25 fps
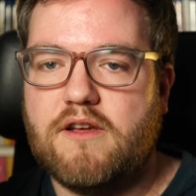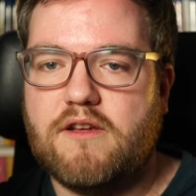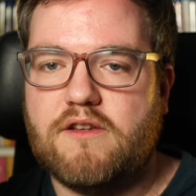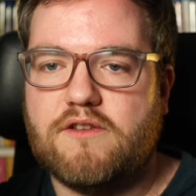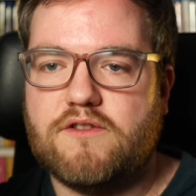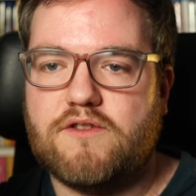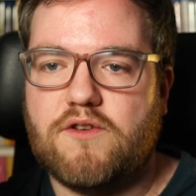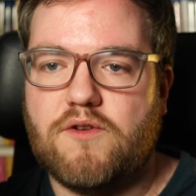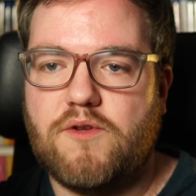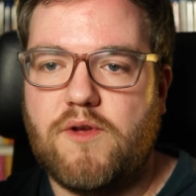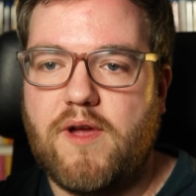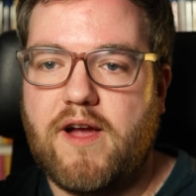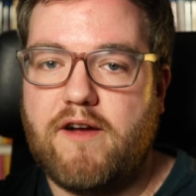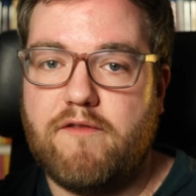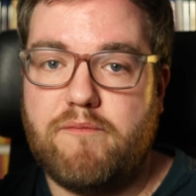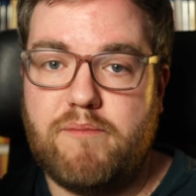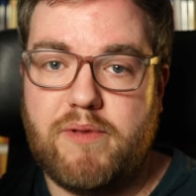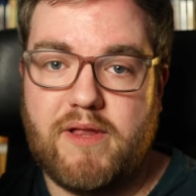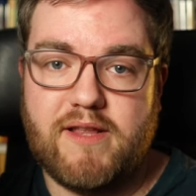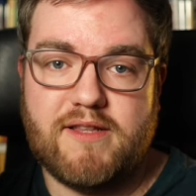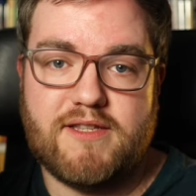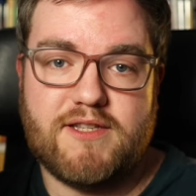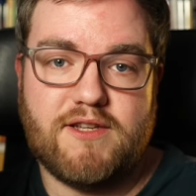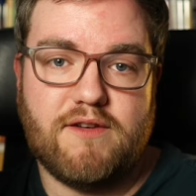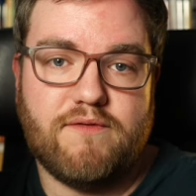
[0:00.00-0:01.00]
so you have
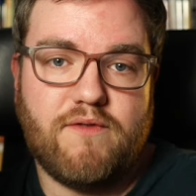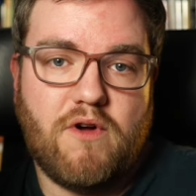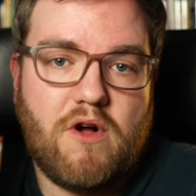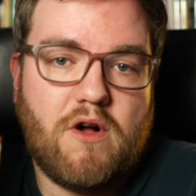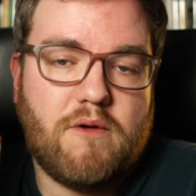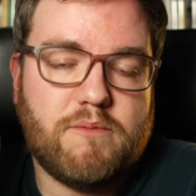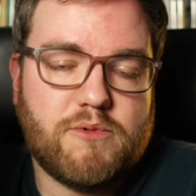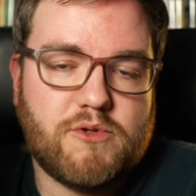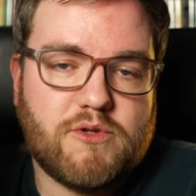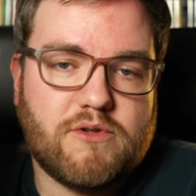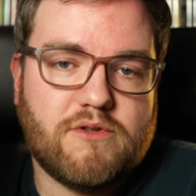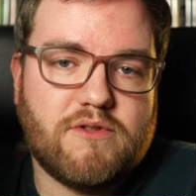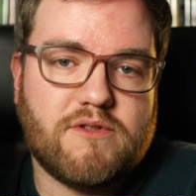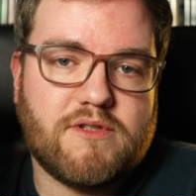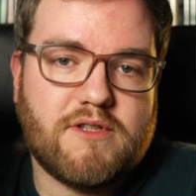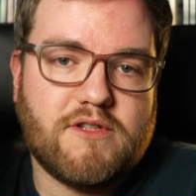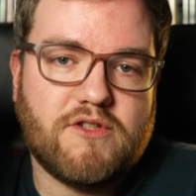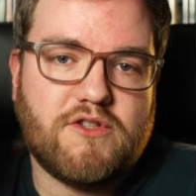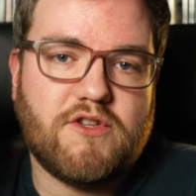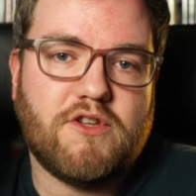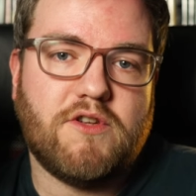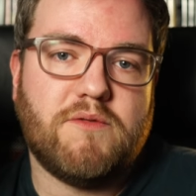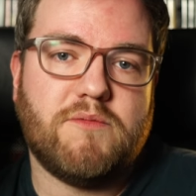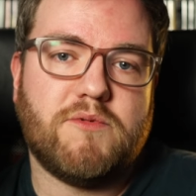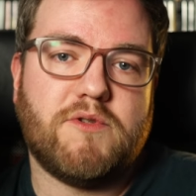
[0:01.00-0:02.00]
plenty of options in
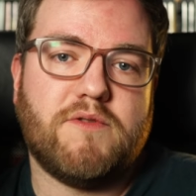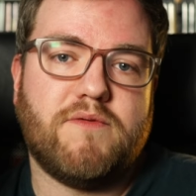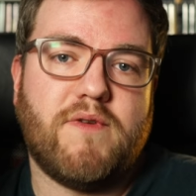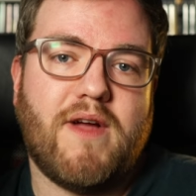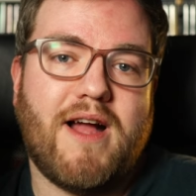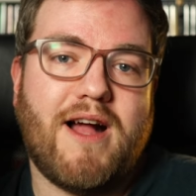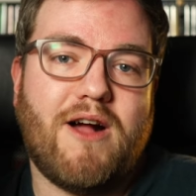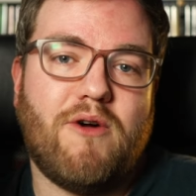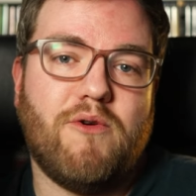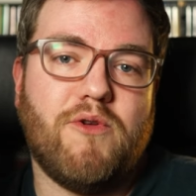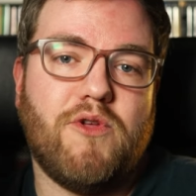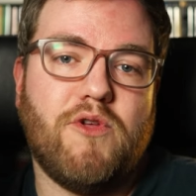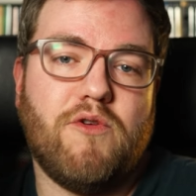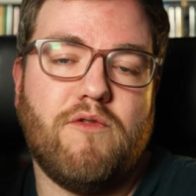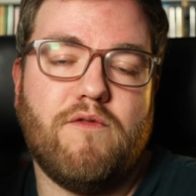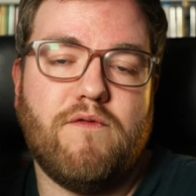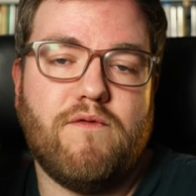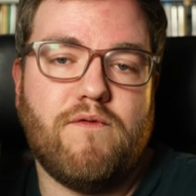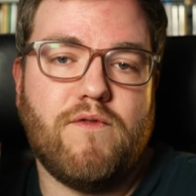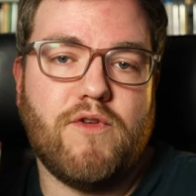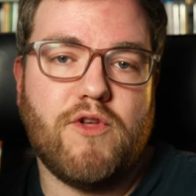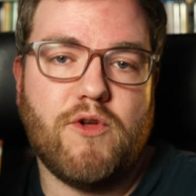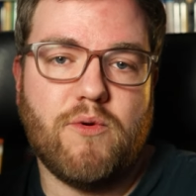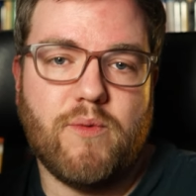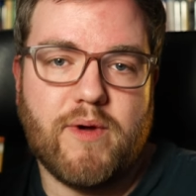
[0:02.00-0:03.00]
terms of how you
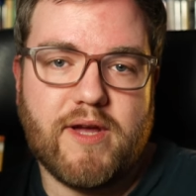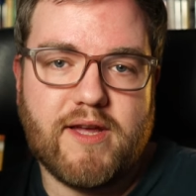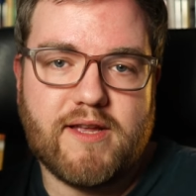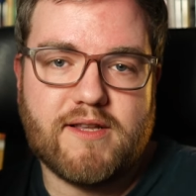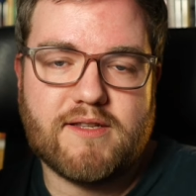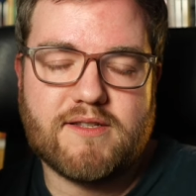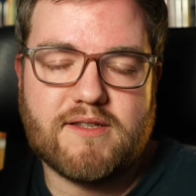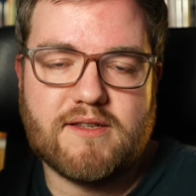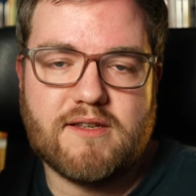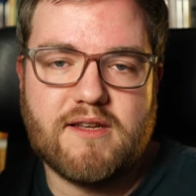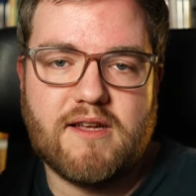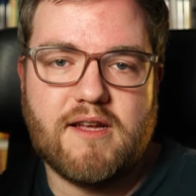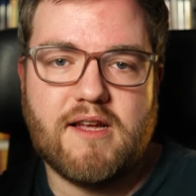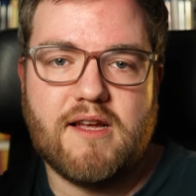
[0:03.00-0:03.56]
view it.